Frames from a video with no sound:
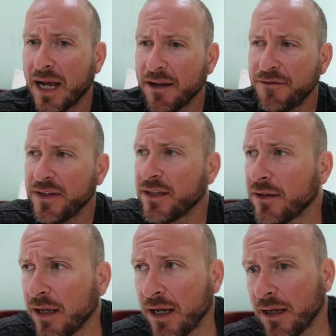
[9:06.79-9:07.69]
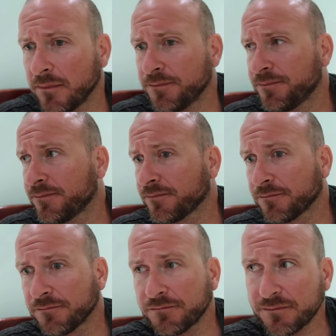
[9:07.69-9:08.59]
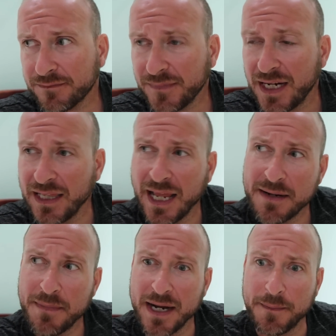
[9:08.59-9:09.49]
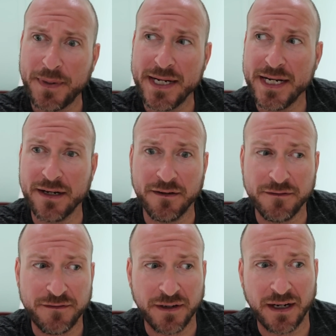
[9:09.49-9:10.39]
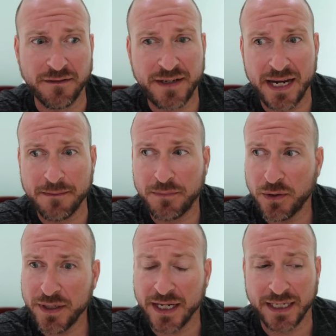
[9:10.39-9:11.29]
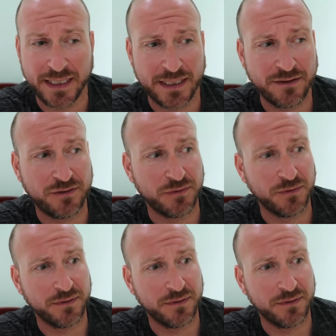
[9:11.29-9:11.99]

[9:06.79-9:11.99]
I feel like my opinion of Cambodia is,